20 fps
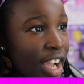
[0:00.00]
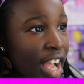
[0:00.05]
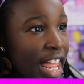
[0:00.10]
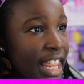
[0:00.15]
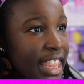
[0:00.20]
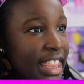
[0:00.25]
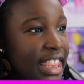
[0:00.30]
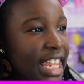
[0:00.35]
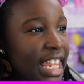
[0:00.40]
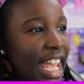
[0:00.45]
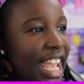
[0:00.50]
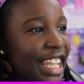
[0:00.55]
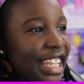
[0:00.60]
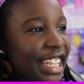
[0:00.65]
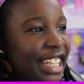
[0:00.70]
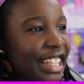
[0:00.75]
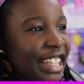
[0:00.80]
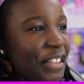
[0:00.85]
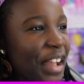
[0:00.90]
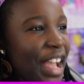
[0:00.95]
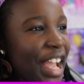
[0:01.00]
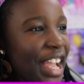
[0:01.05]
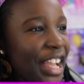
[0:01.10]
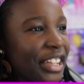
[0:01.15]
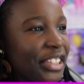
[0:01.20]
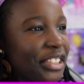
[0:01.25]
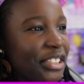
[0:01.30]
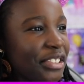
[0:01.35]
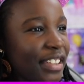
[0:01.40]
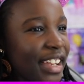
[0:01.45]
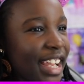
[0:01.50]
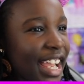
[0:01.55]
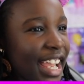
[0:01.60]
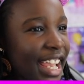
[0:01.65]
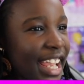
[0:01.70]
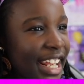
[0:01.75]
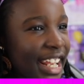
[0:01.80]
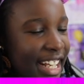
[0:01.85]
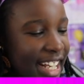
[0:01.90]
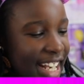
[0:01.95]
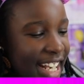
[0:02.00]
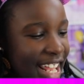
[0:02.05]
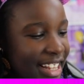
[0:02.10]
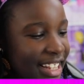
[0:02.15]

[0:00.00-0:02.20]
it. Thank you, Adrien. It